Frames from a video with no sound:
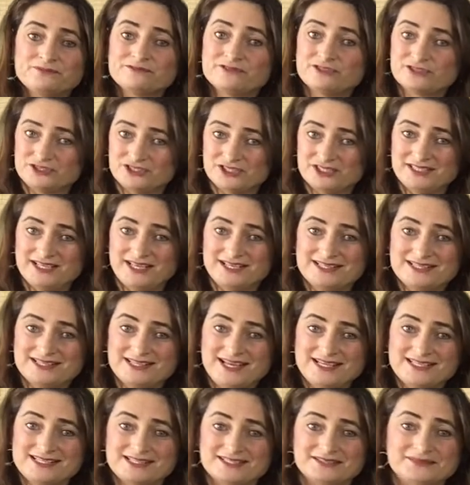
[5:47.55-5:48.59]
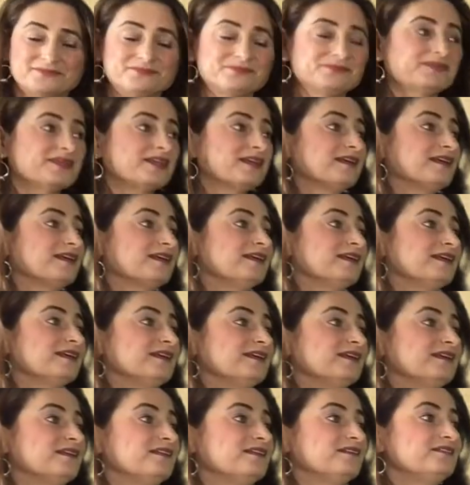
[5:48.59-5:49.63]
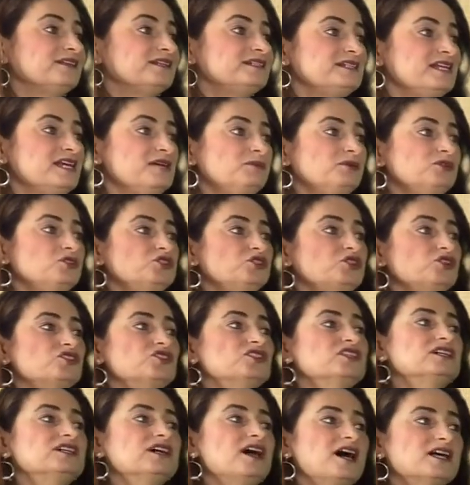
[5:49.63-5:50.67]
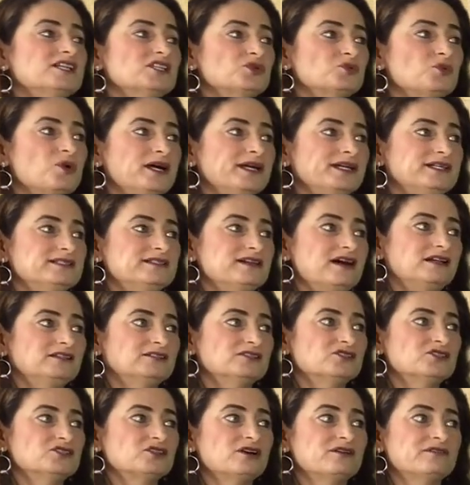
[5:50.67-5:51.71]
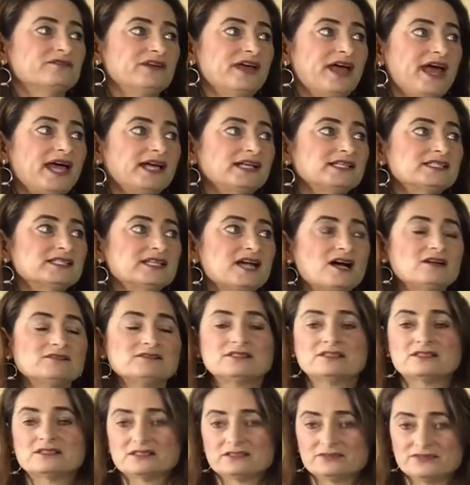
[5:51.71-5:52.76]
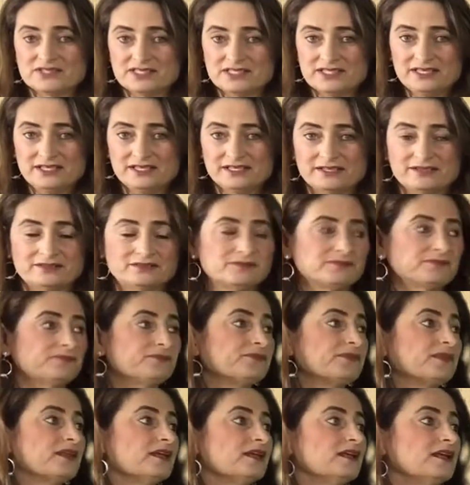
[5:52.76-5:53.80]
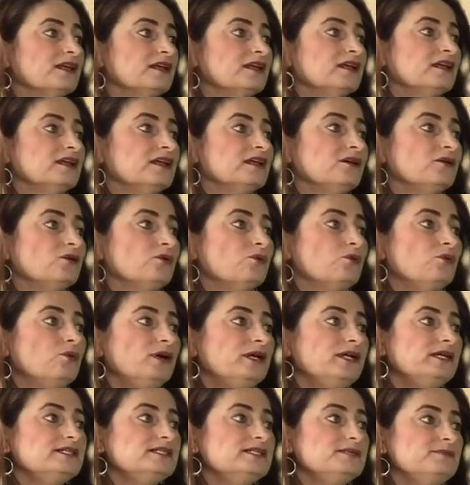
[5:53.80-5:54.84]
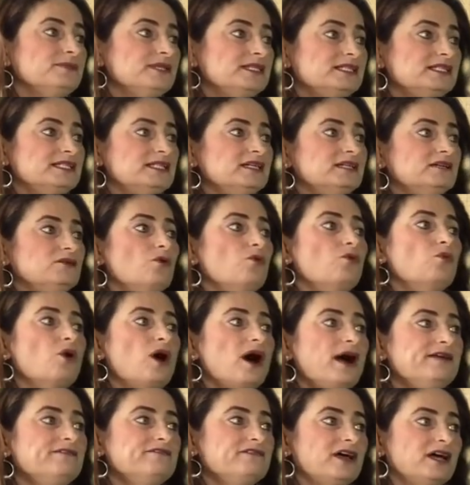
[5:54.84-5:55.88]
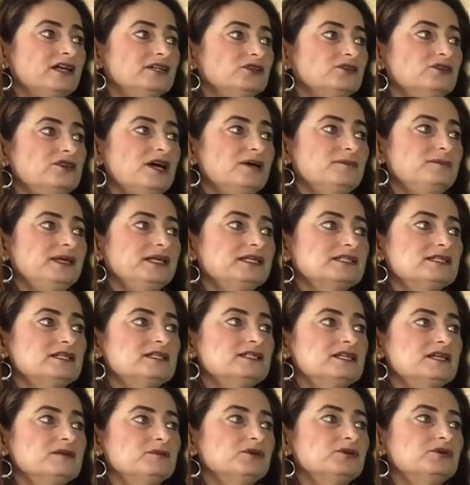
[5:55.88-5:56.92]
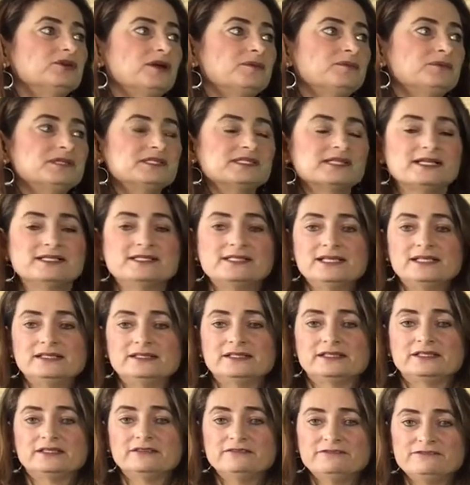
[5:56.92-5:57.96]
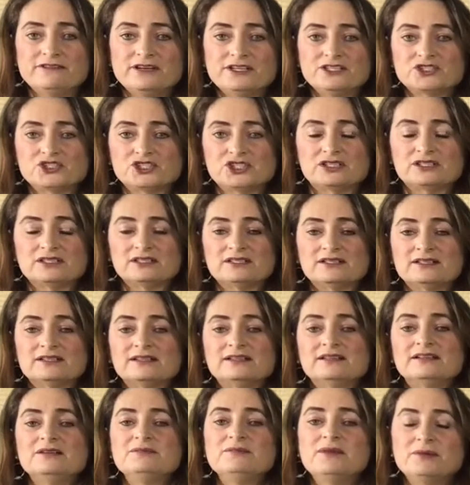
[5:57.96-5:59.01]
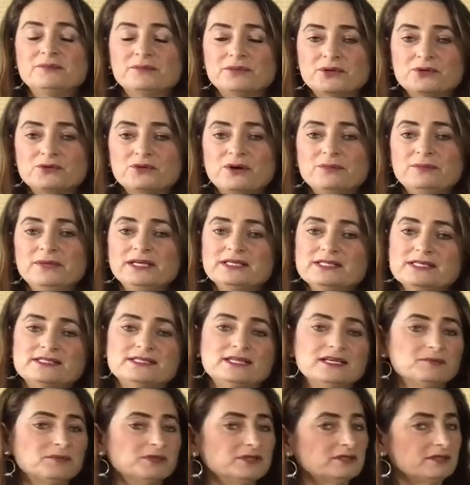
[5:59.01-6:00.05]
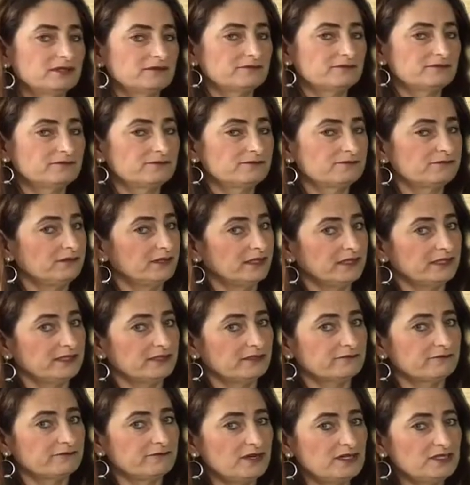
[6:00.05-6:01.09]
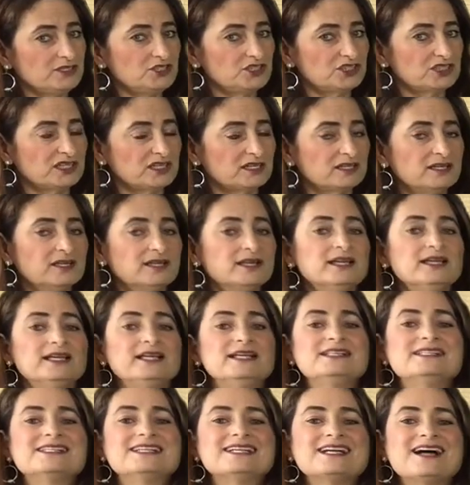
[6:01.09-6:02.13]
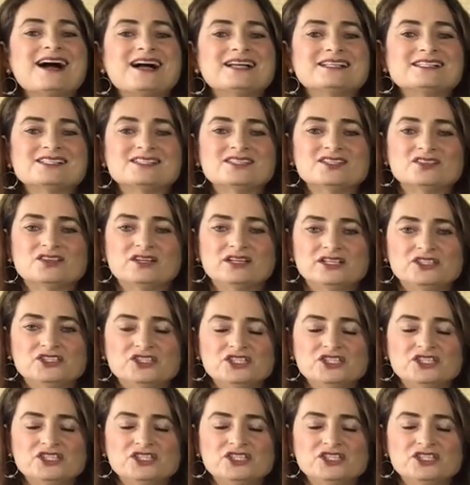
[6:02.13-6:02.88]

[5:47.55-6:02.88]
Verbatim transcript: for today's lesson. The table shows the cost y in dollars of x ounces of cereal. What is a missing y value that makes the table represent a linear function? Remember, what makes a table a linear function is a constant rate of